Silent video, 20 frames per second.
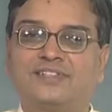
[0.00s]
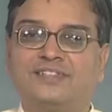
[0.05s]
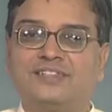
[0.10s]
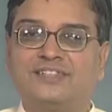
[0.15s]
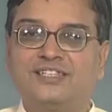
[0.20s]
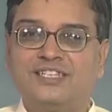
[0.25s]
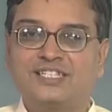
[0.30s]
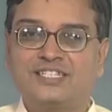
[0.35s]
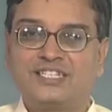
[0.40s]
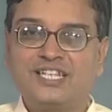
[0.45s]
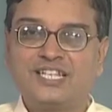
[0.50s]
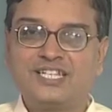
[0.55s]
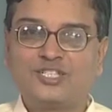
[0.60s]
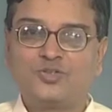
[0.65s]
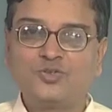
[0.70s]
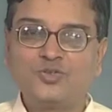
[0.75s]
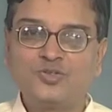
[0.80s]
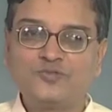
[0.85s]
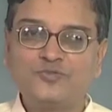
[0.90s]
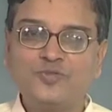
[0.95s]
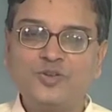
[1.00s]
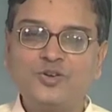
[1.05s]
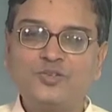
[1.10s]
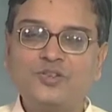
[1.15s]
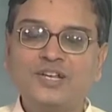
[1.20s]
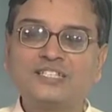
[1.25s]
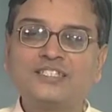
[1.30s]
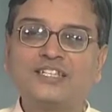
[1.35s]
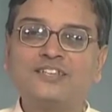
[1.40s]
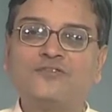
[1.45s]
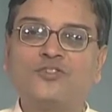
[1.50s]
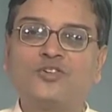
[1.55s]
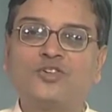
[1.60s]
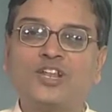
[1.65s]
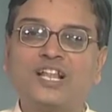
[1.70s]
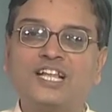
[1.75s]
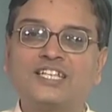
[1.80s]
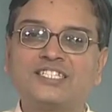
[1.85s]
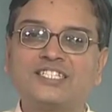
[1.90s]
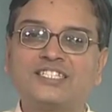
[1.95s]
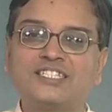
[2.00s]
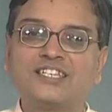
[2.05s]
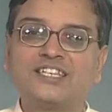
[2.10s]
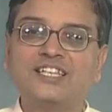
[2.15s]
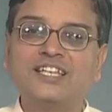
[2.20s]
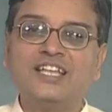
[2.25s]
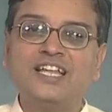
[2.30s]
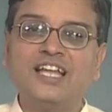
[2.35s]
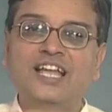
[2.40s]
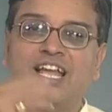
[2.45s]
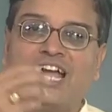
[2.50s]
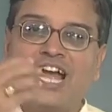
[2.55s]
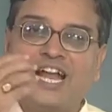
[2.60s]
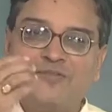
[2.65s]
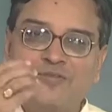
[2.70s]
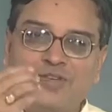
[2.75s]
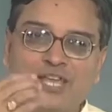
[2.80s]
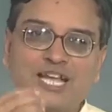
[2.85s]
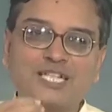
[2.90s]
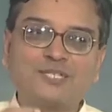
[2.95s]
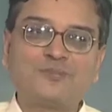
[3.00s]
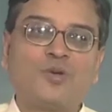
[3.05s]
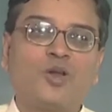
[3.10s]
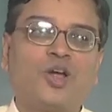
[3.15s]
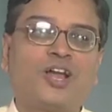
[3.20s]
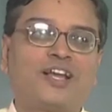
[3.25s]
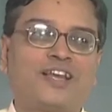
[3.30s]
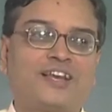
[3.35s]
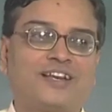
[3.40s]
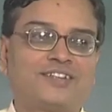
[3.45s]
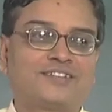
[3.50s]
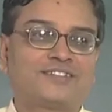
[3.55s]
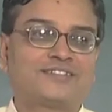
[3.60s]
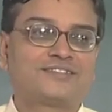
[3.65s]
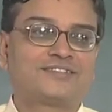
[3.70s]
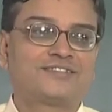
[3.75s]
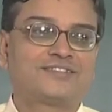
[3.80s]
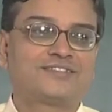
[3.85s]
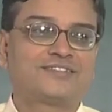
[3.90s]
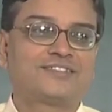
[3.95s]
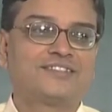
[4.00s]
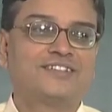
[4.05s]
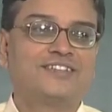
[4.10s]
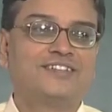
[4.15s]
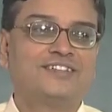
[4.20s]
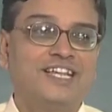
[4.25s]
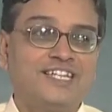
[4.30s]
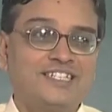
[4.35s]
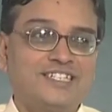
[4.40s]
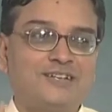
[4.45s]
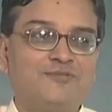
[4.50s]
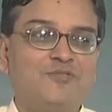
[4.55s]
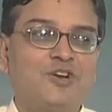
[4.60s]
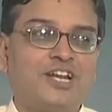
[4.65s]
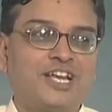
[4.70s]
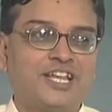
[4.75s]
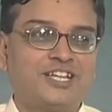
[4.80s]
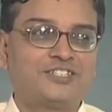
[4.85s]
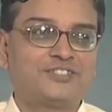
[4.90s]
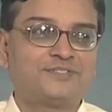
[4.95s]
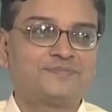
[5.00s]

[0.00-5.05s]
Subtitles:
This is useful to us in photoelasticity and we exploit it. That is the advantage.